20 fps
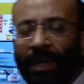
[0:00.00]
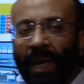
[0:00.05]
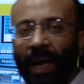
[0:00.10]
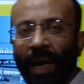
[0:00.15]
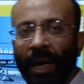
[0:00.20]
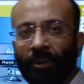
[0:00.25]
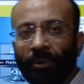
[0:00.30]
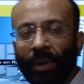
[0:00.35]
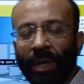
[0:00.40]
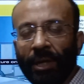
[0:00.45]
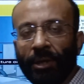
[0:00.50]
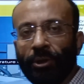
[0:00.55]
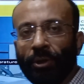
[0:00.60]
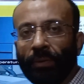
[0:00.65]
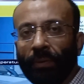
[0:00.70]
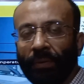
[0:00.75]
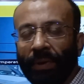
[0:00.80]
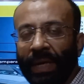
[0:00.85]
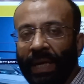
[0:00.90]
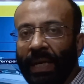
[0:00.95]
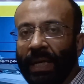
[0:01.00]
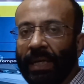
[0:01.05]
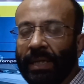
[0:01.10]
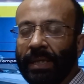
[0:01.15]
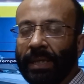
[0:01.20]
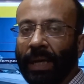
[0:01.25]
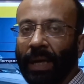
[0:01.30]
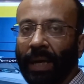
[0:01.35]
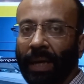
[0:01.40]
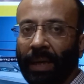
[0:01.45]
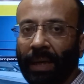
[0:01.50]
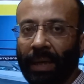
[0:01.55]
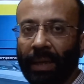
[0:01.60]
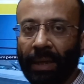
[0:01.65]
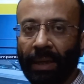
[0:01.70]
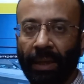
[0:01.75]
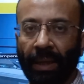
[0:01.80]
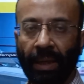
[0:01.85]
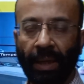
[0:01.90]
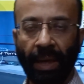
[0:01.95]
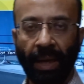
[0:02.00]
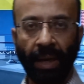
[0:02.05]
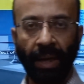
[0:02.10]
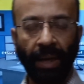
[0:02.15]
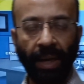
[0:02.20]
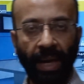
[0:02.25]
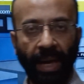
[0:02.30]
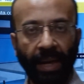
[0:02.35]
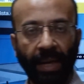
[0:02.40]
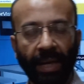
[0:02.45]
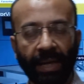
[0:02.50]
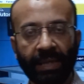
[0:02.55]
we are going to read an